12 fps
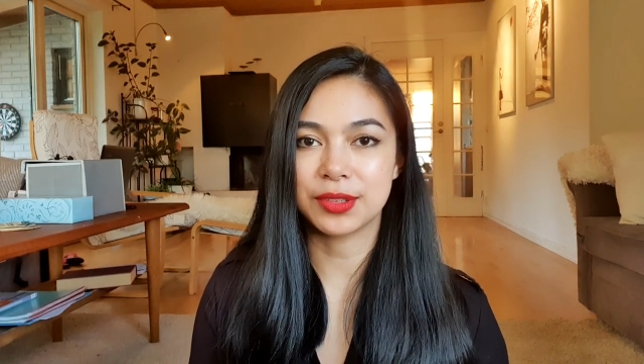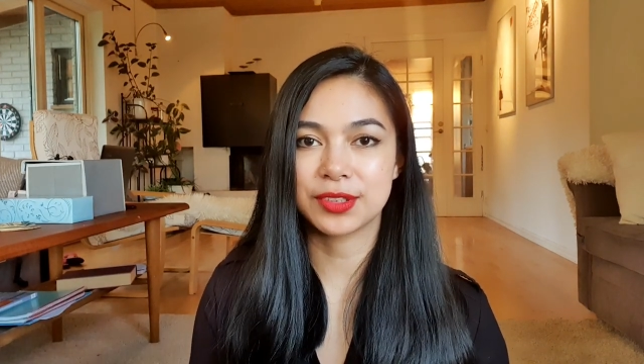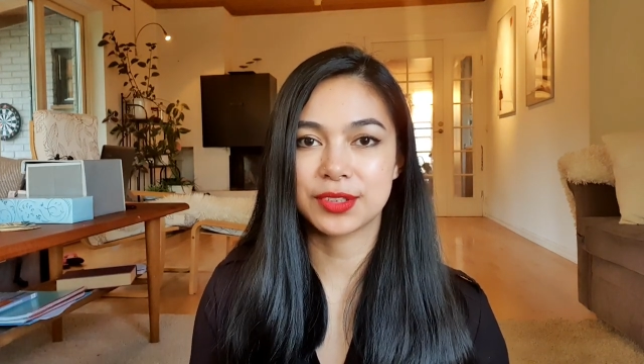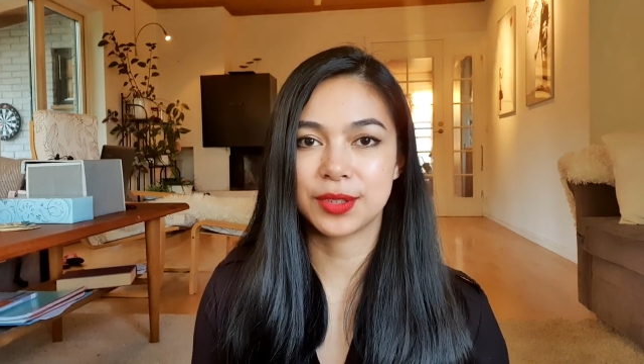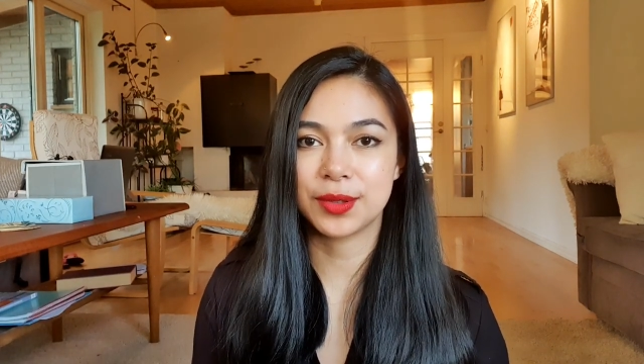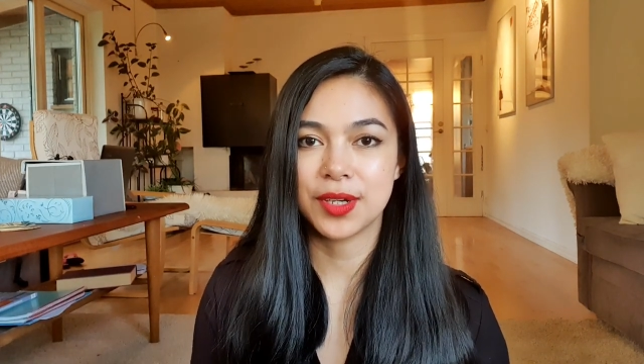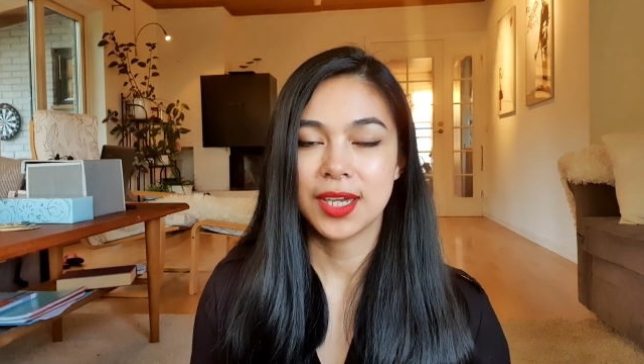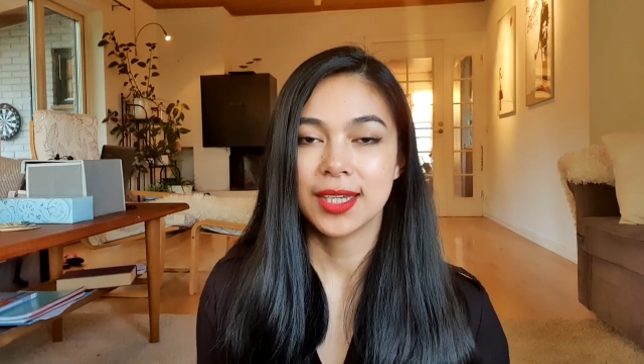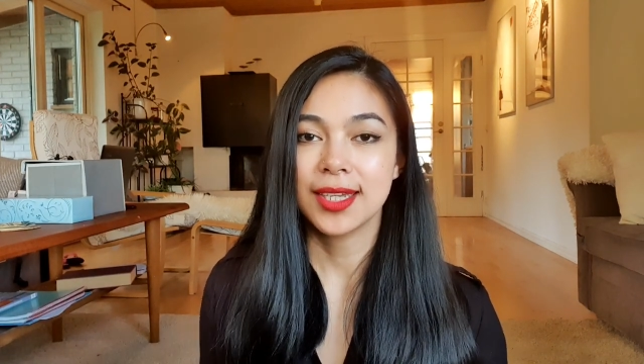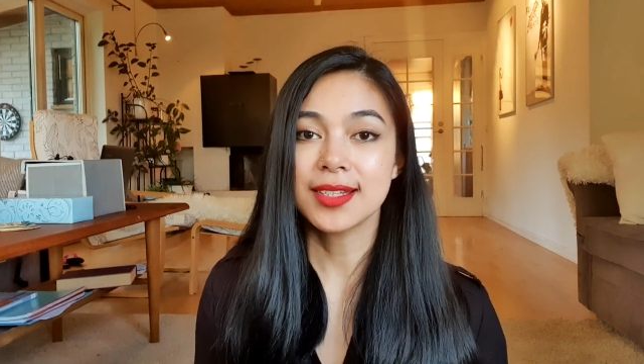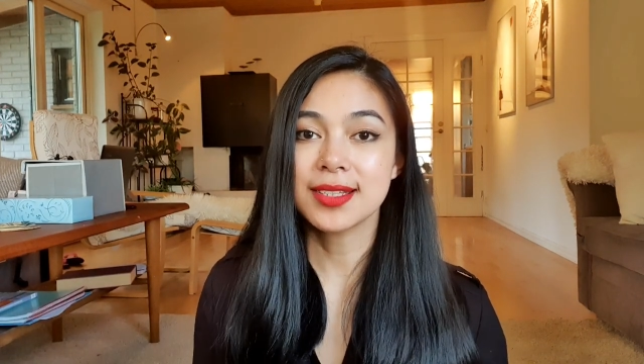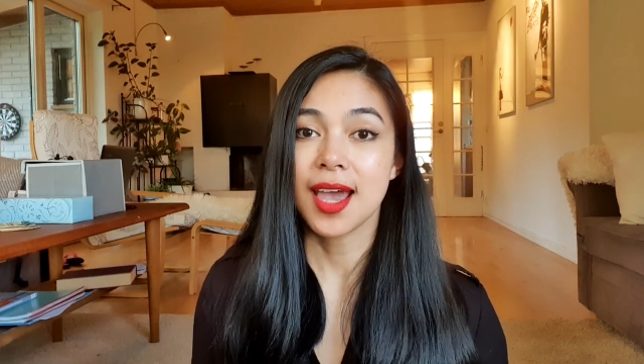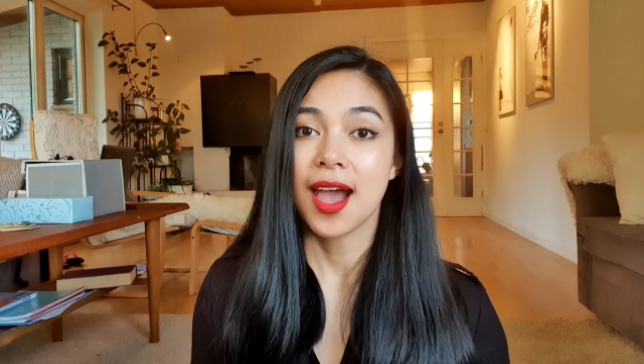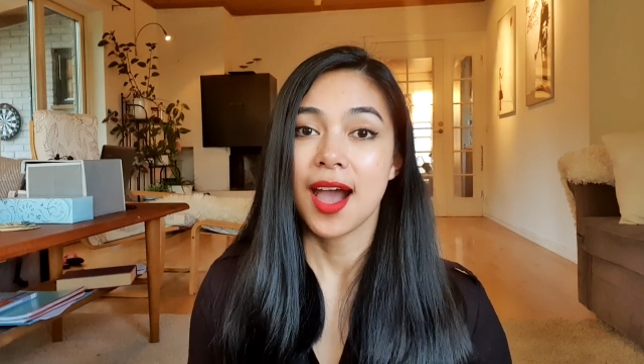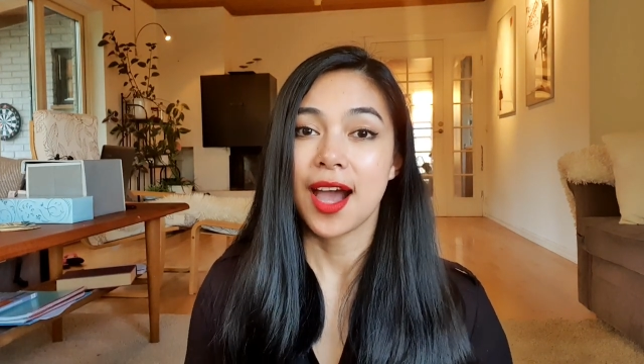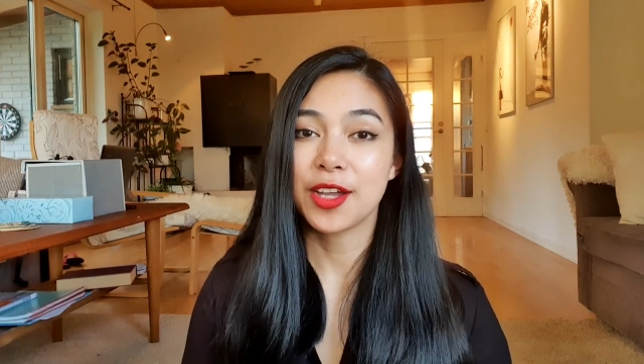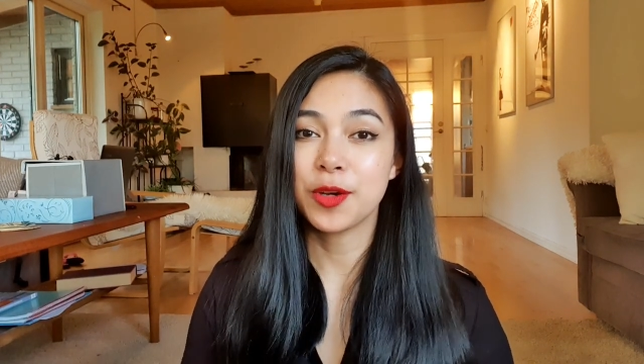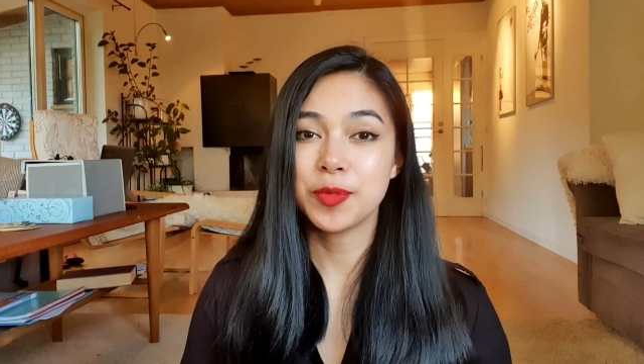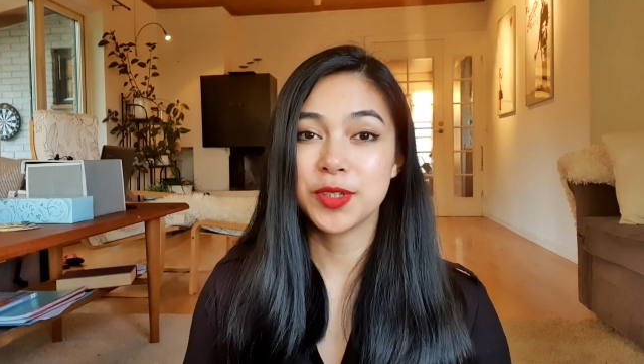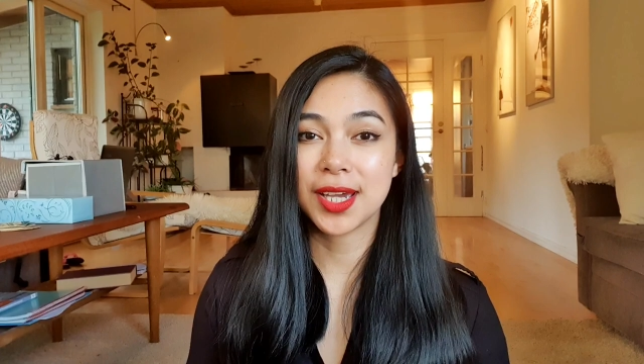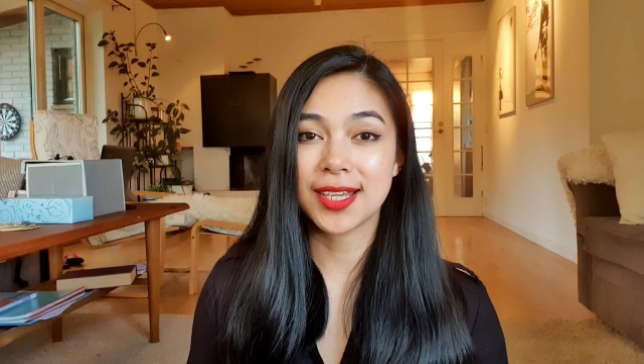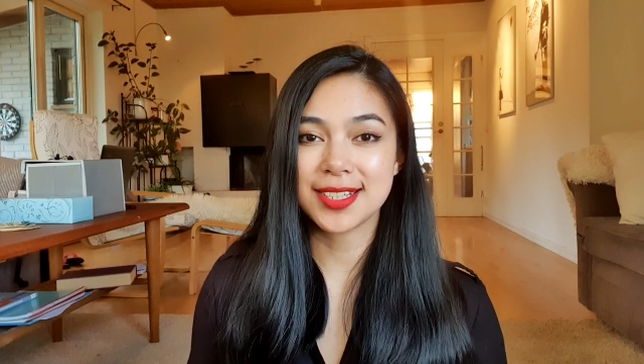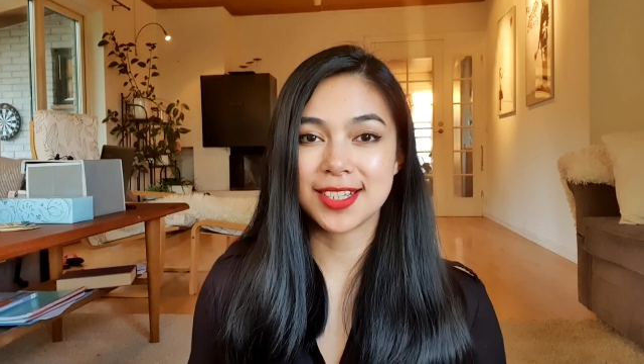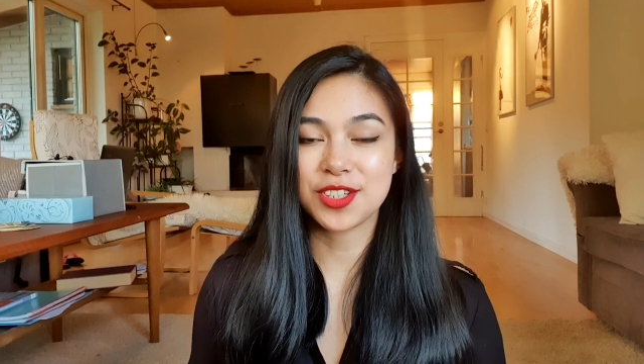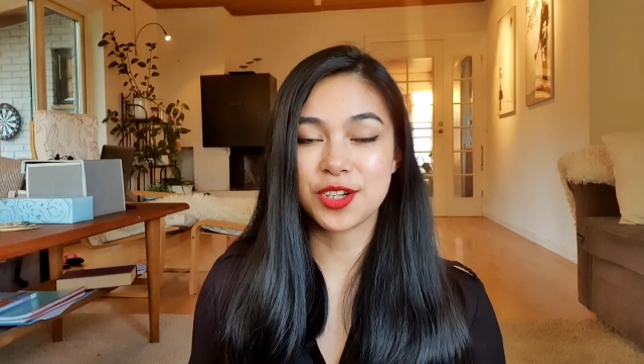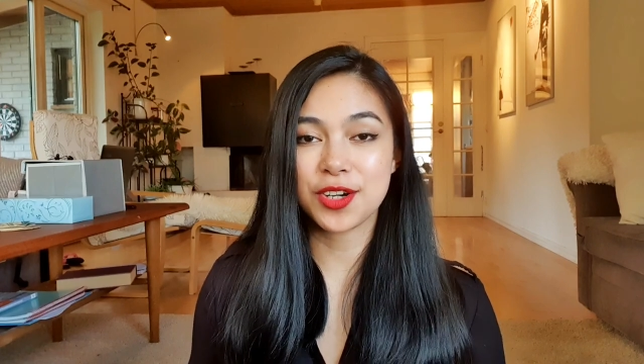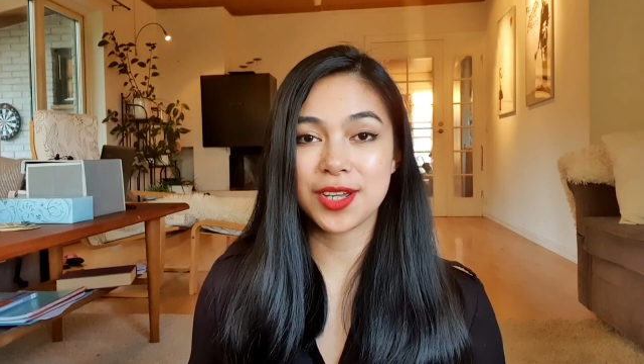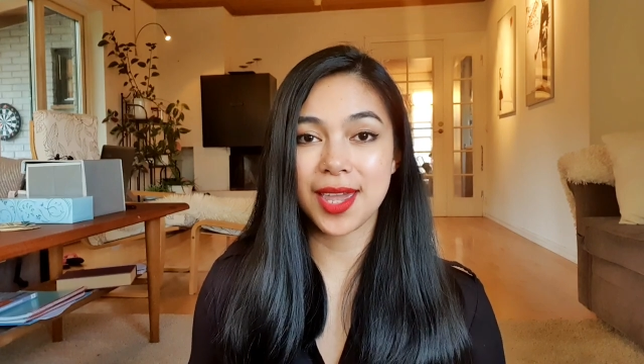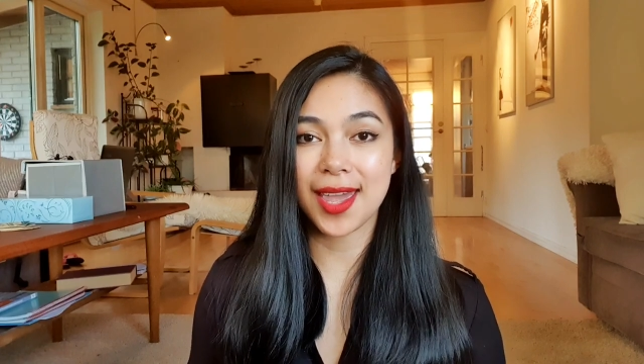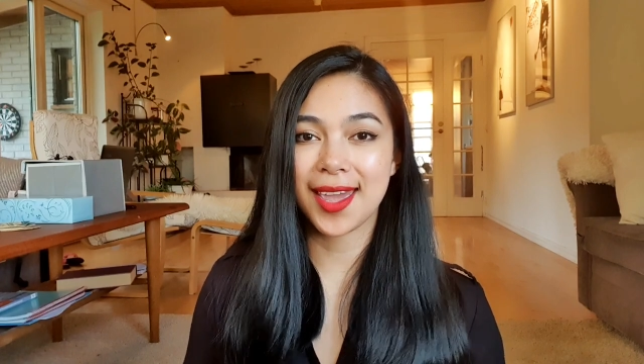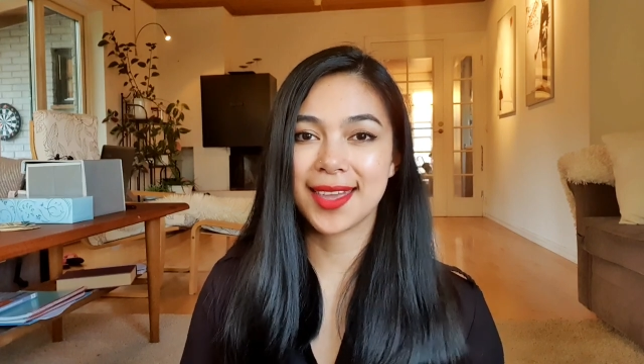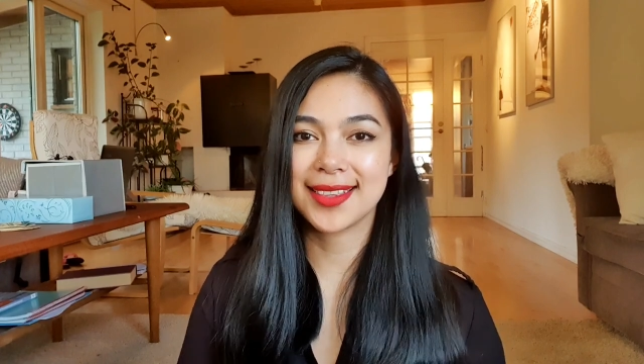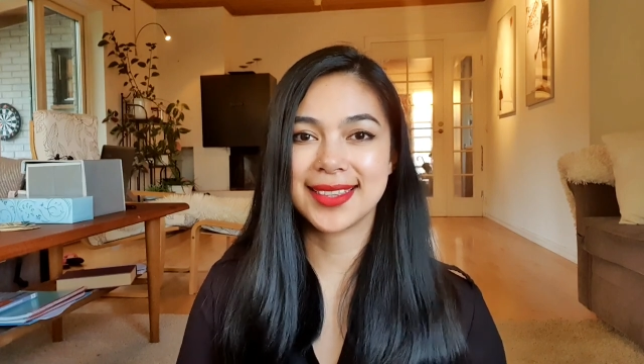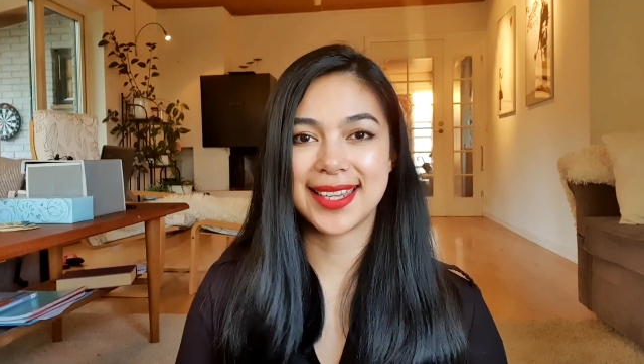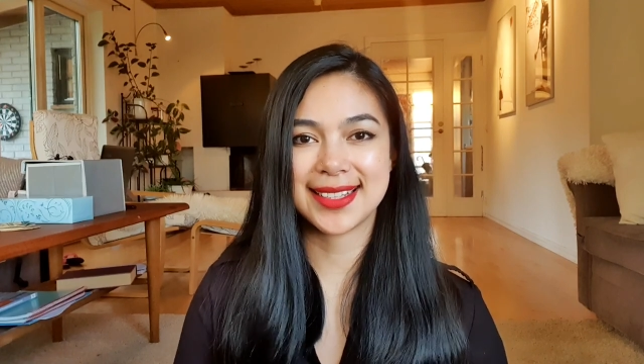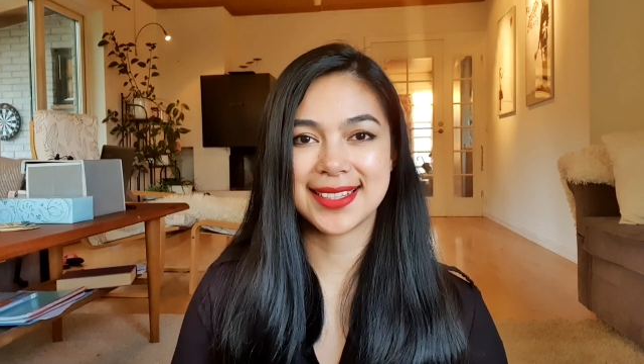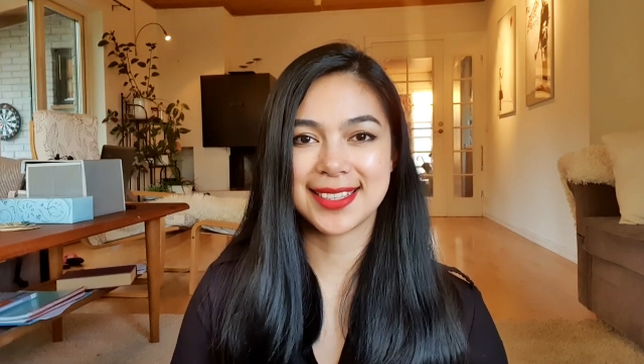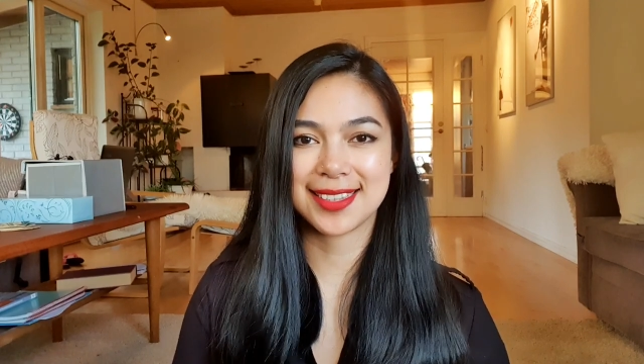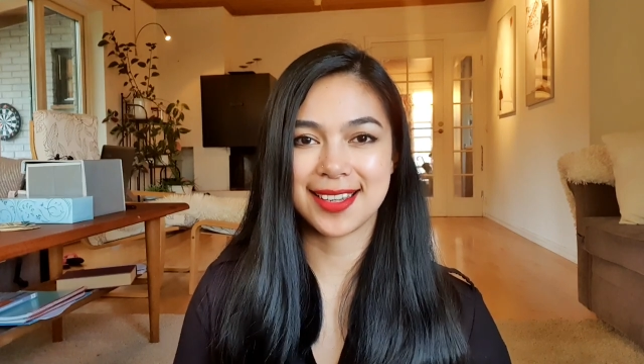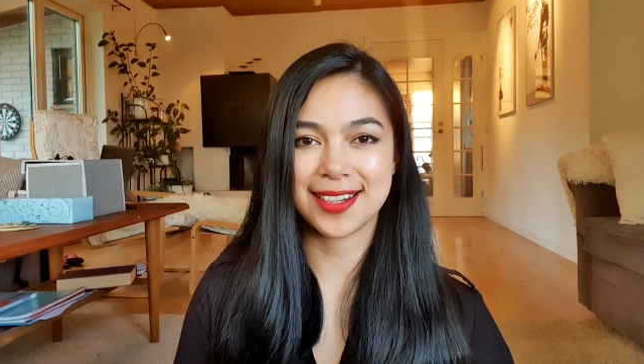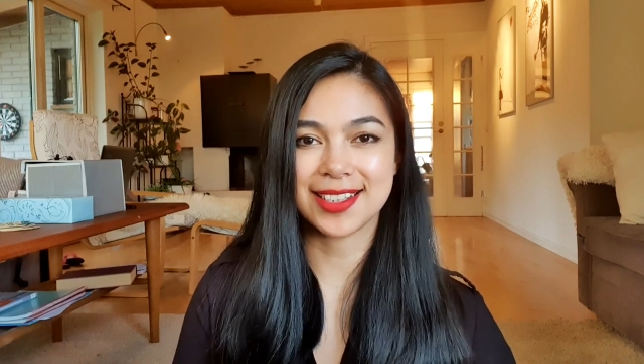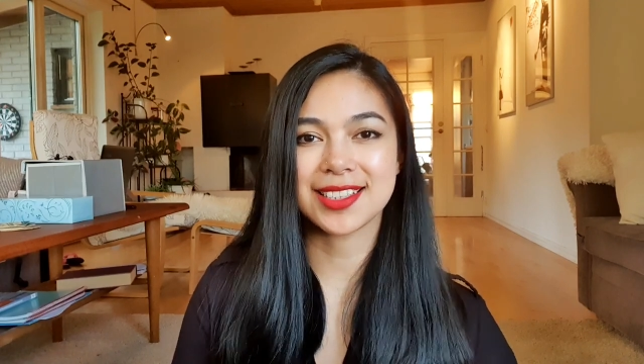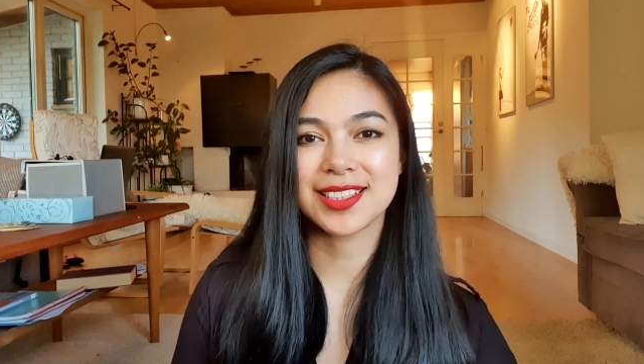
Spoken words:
So yes, I hope you guys enjoy and let's start.